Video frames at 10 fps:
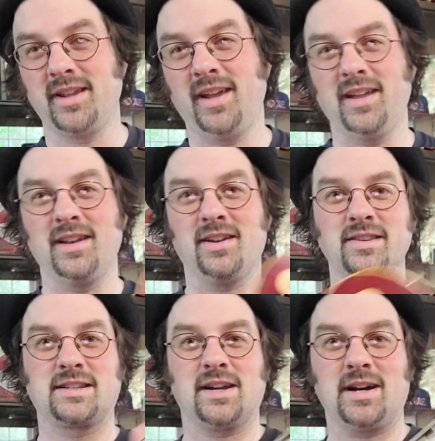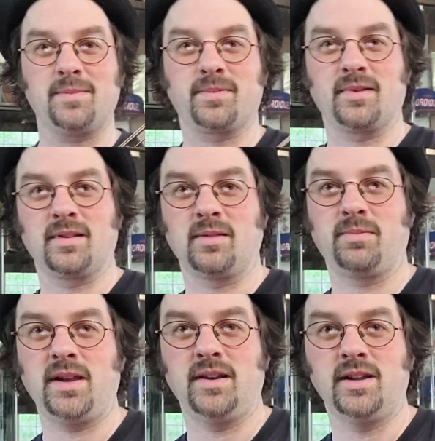And on the top,
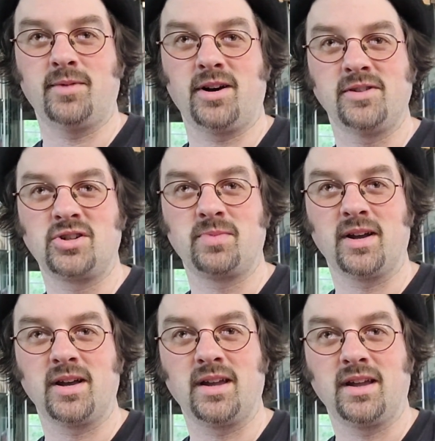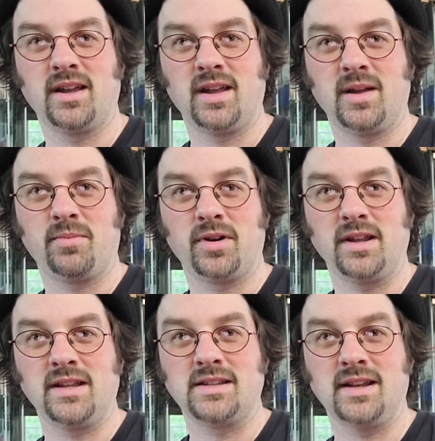paid him homage by putting
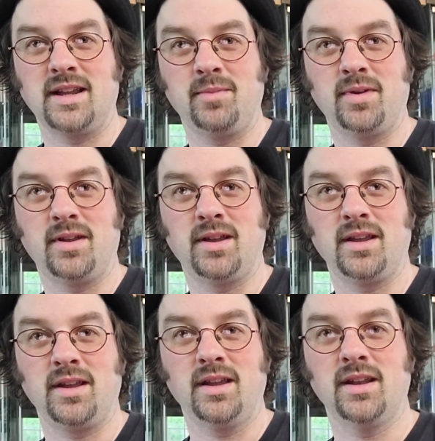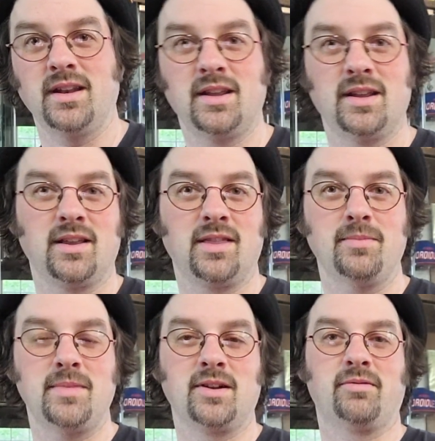his name in the
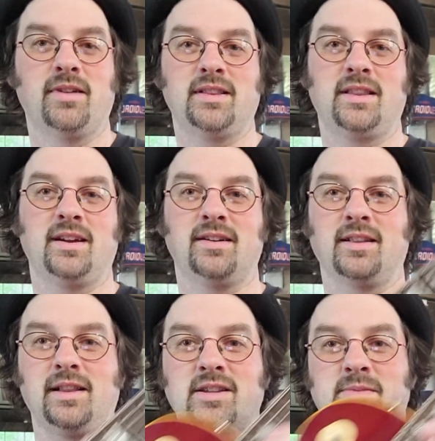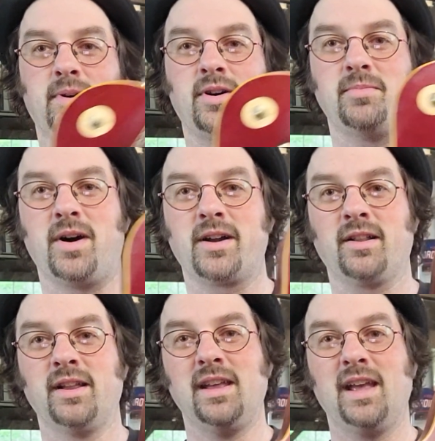middle right there, the Les Paul model.